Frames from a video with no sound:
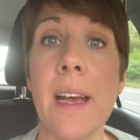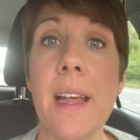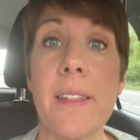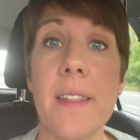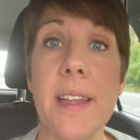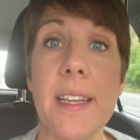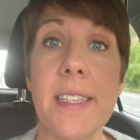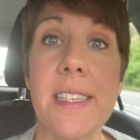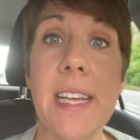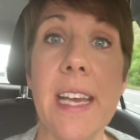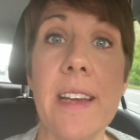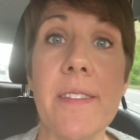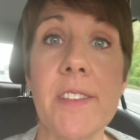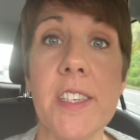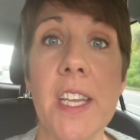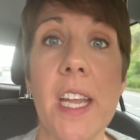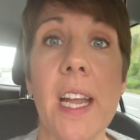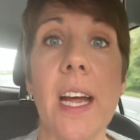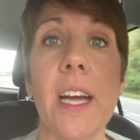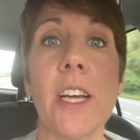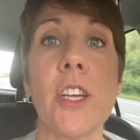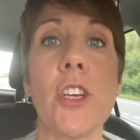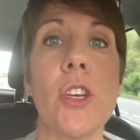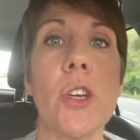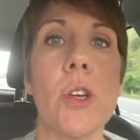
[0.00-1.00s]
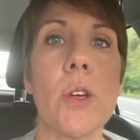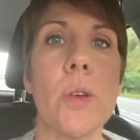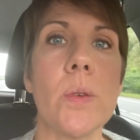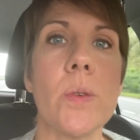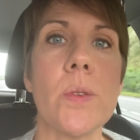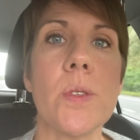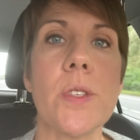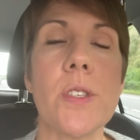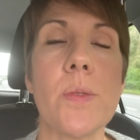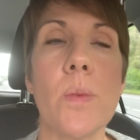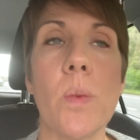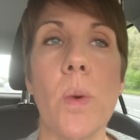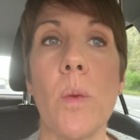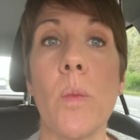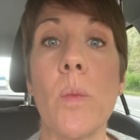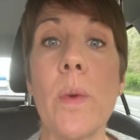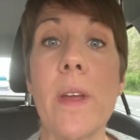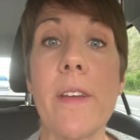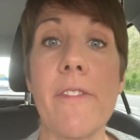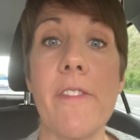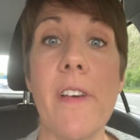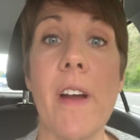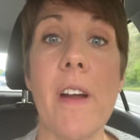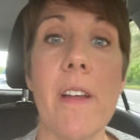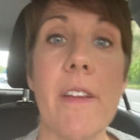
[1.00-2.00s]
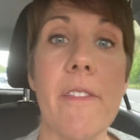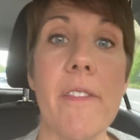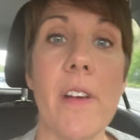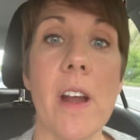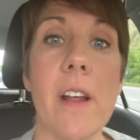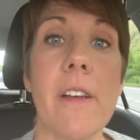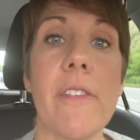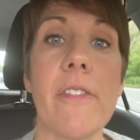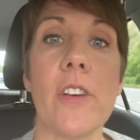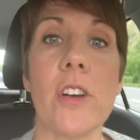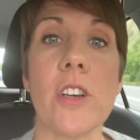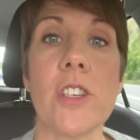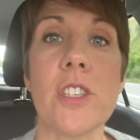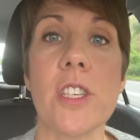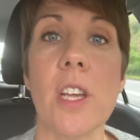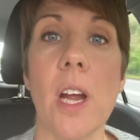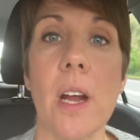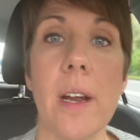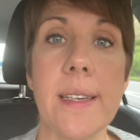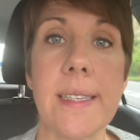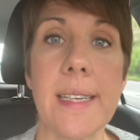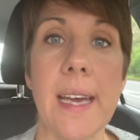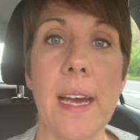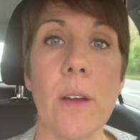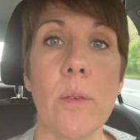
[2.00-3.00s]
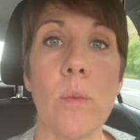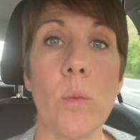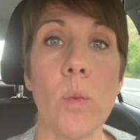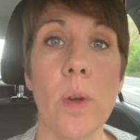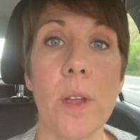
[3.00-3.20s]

that David and I used when we very first started out